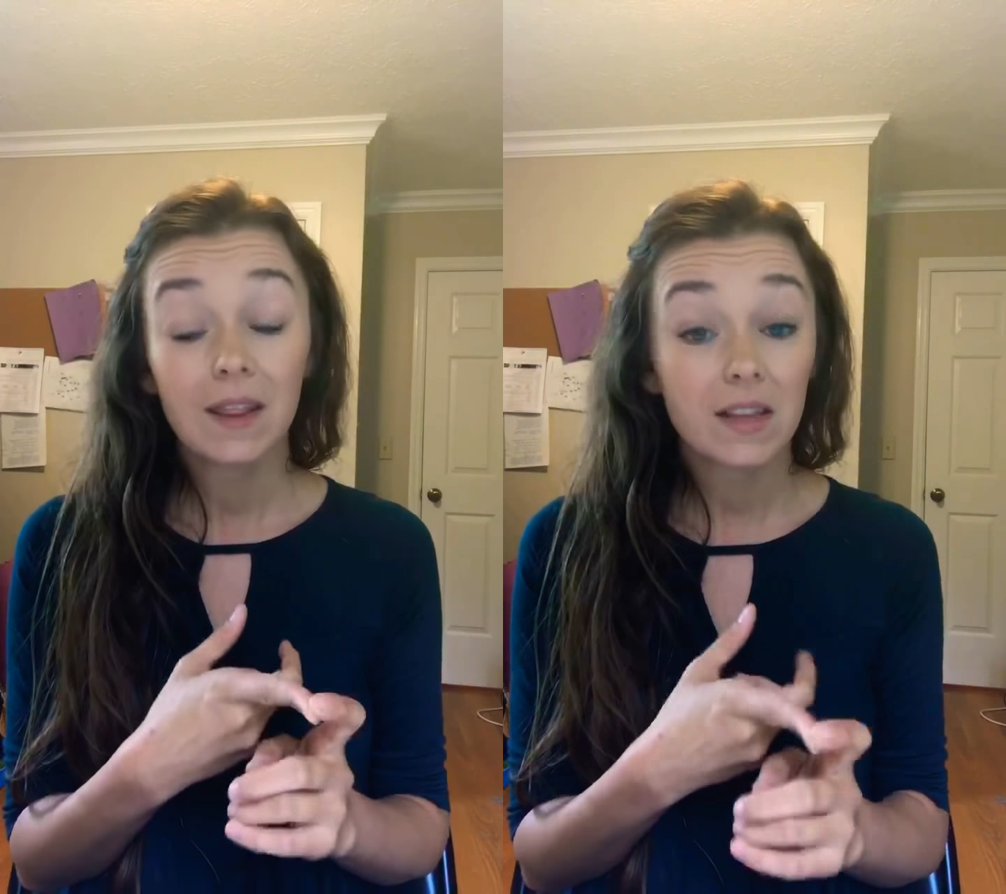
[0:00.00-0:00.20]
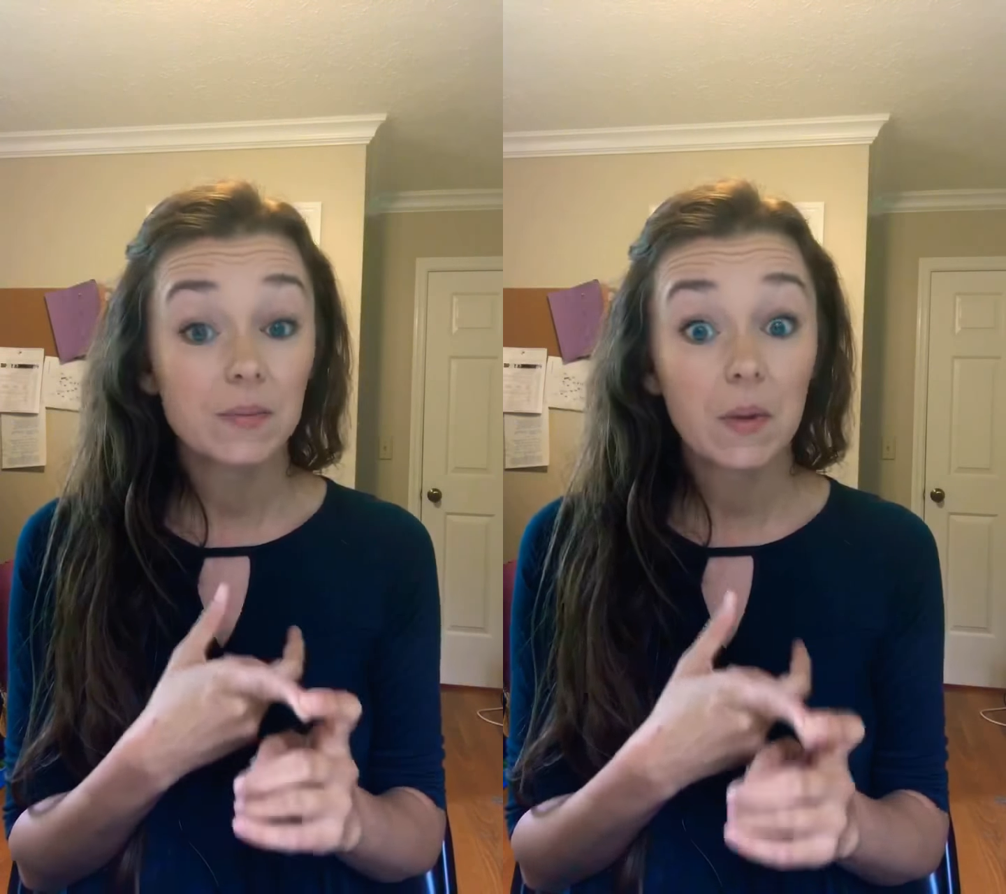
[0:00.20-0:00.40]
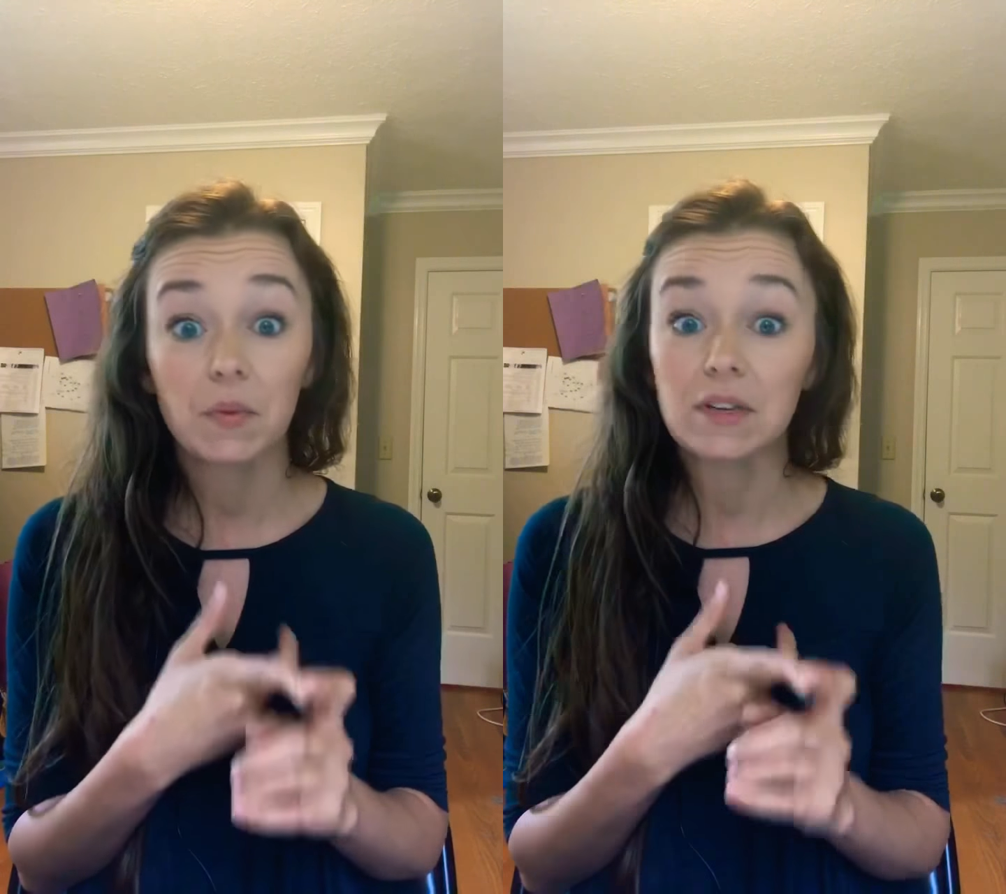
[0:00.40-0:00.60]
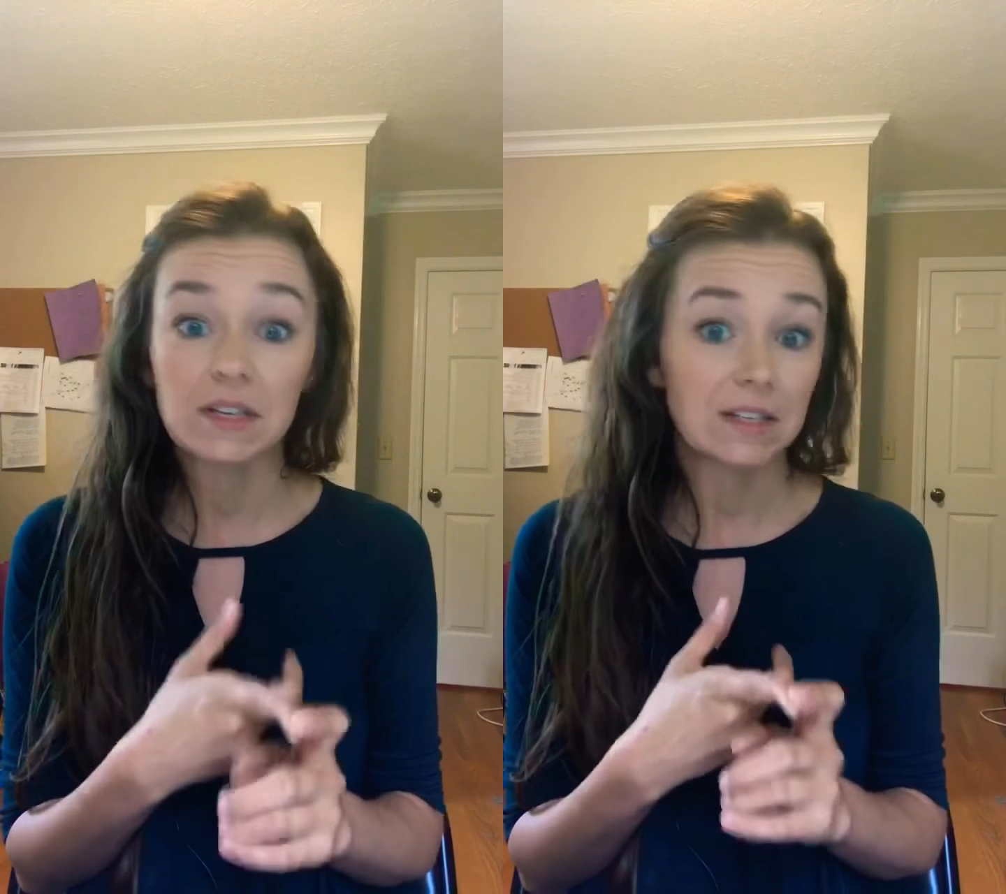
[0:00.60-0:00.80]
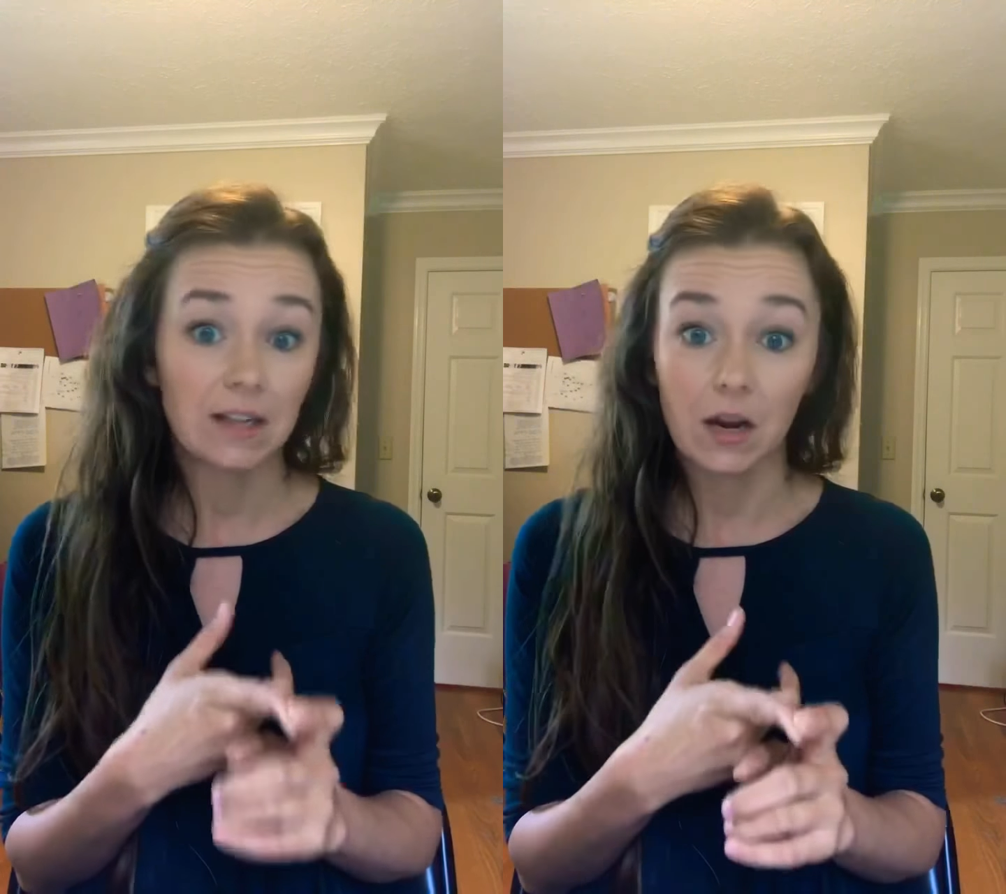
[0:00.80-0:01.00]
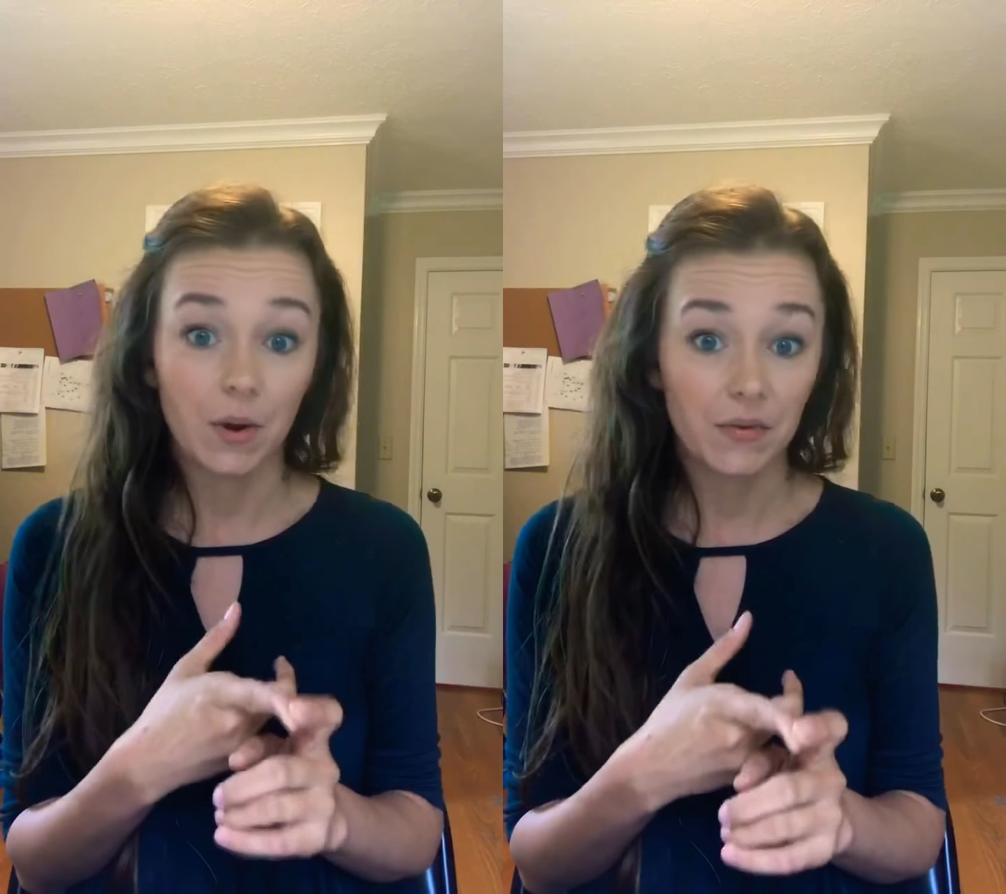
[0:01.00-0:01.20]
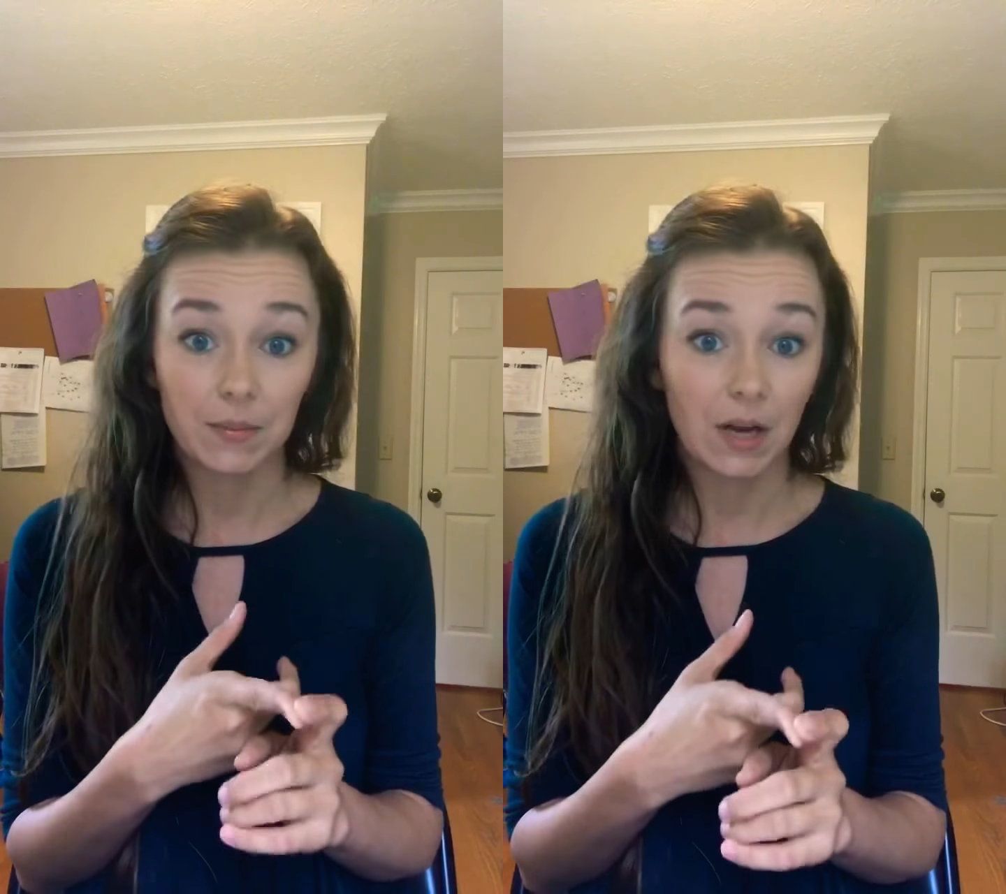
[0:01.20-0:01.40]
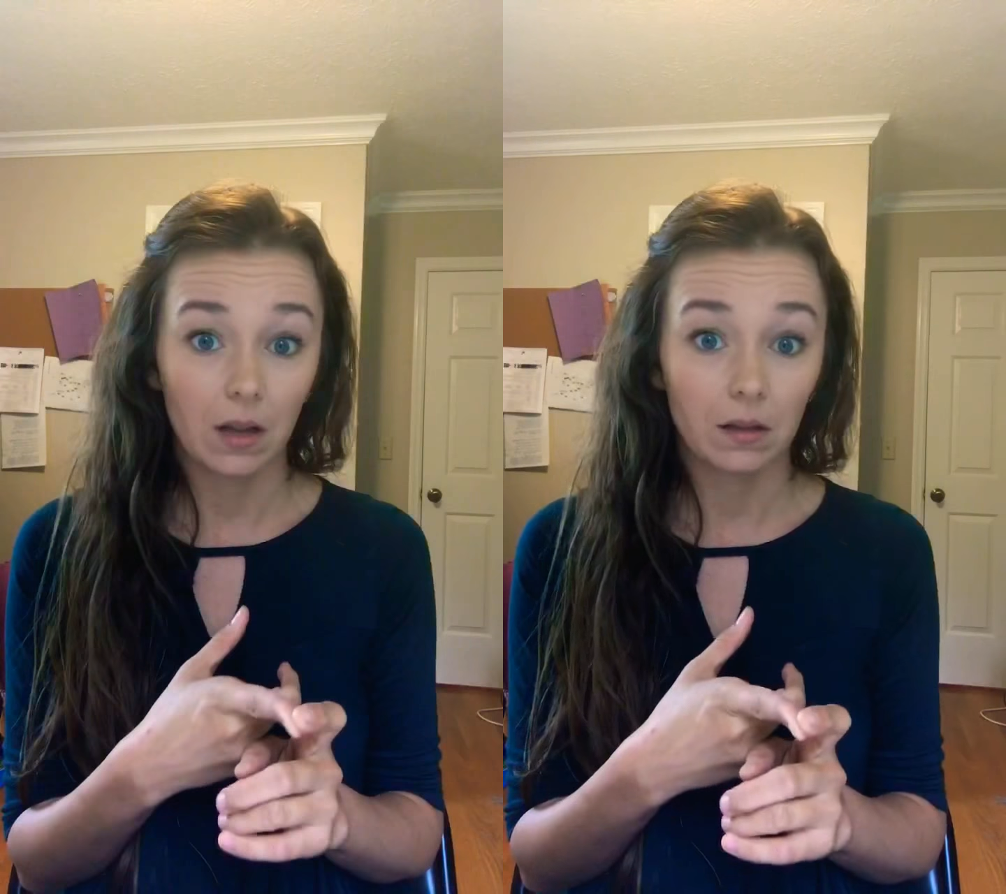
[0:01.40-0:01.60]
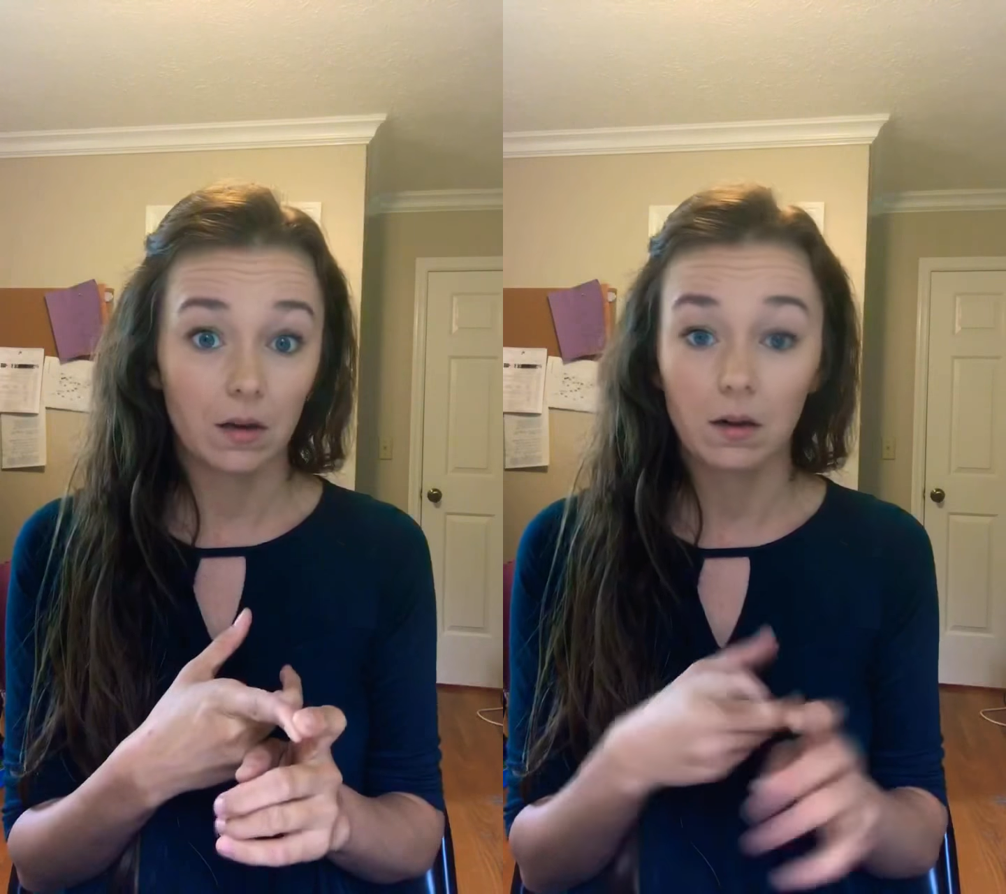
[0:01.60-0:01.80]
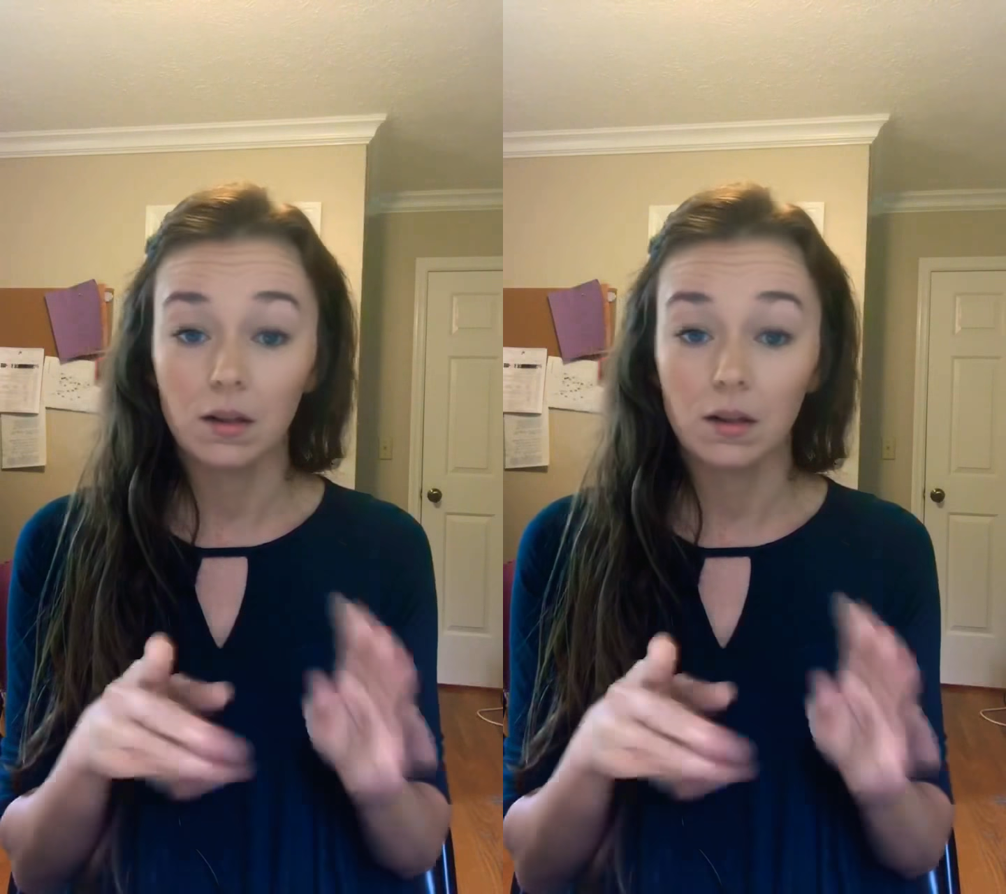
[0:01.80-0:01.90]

These people need to stay away from Tylenol.